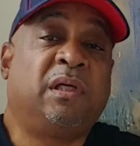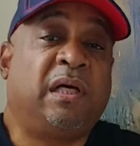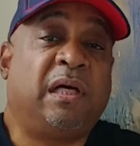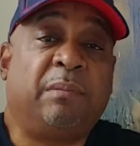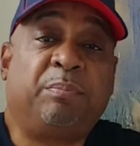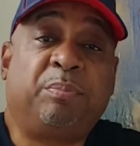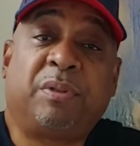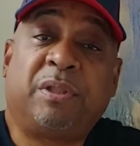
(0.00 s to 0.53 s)
I
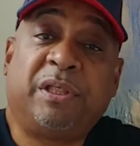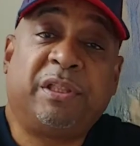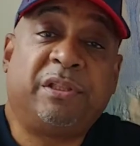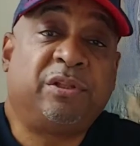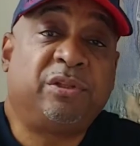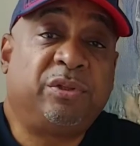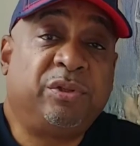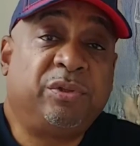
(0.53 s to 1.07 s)
plan
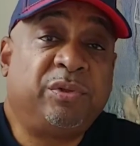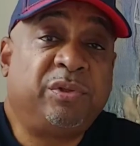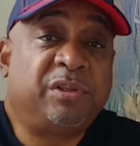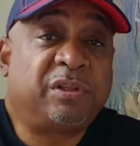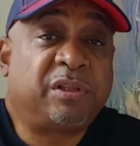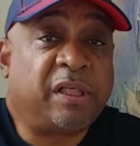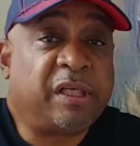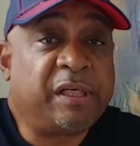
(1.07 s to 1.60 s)
to do the
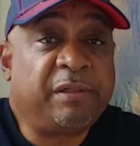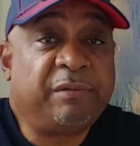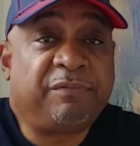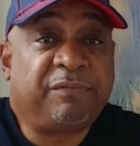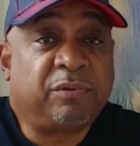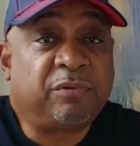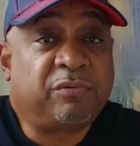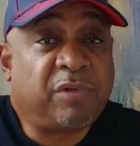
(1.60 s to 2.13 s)
same
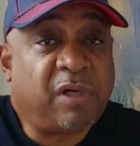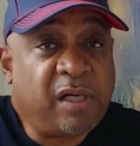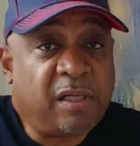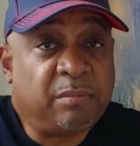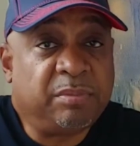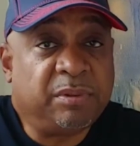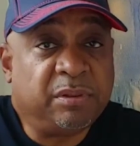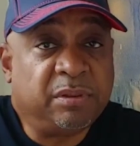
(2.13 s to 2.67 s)
for
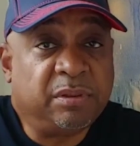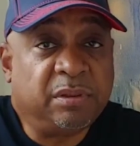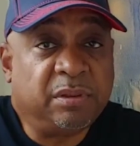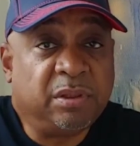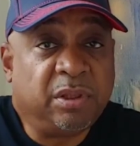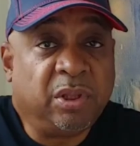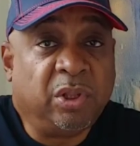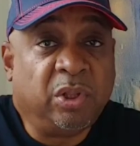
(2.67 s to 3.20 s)
Robin.
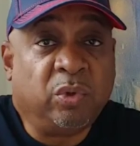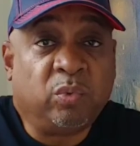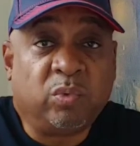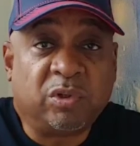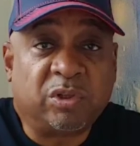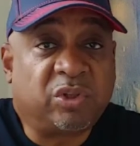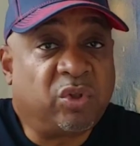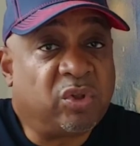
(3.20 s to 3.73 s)

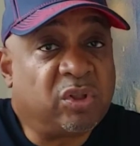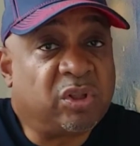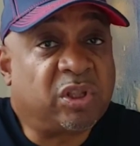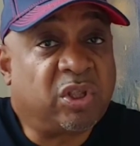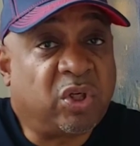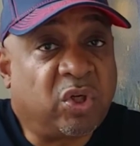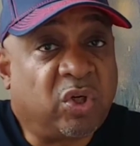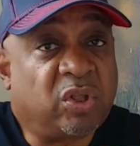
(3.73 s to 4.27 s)
Was gonna
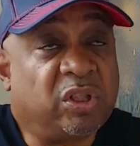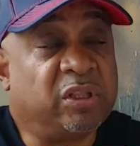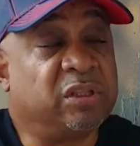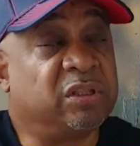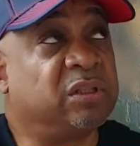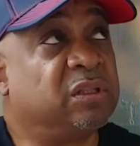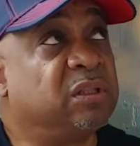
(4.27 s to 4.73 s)
call it